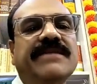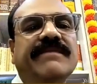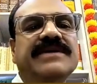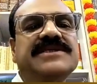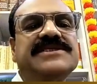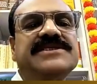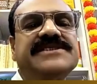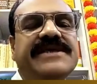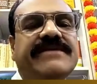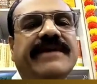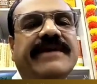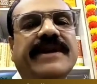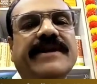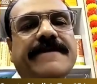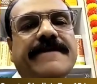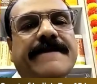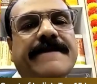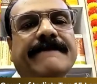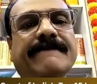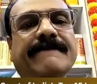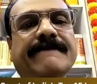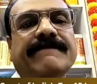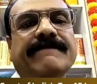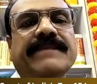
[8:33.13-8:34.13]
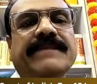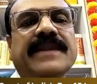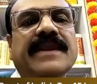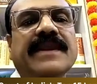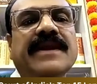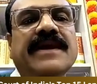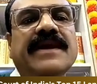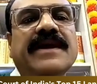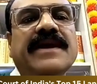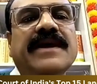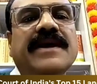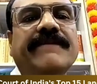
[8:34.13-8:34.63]
Case number 7.
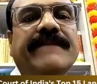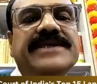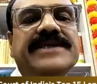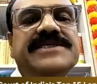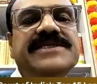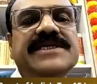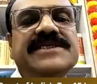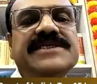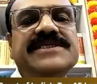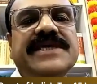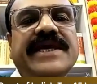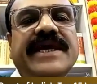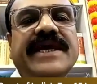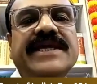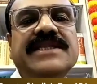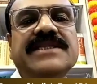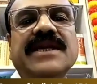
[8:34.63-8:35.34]
Messrs.